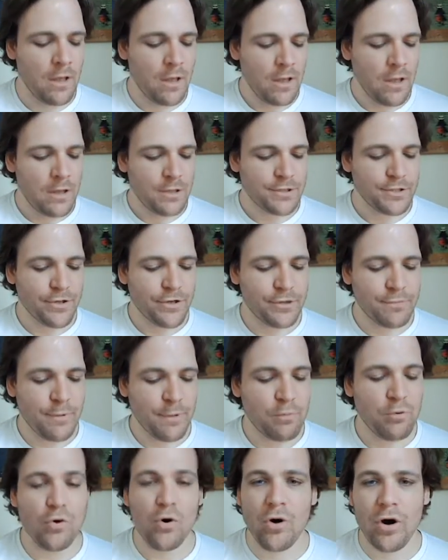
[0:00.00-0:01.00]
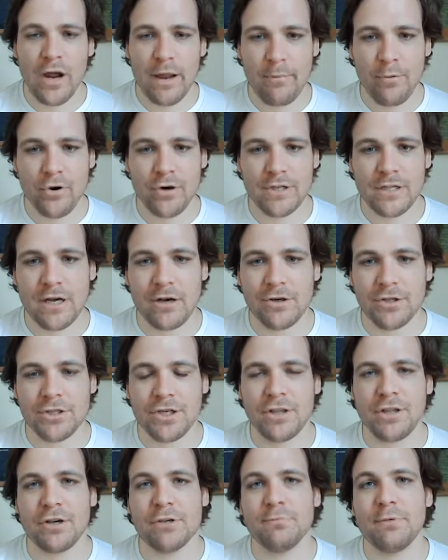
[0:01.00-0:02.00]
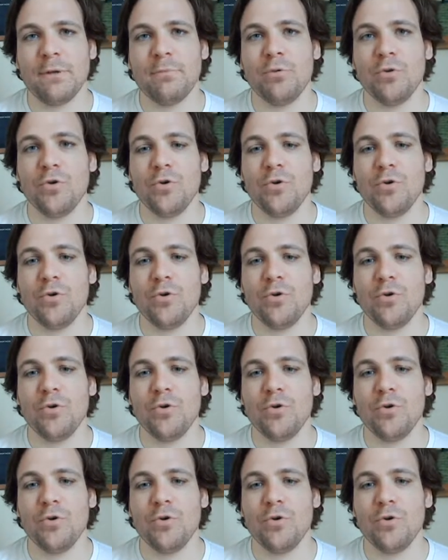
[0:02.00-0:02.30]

So there's people who are hyper intelligent. There's people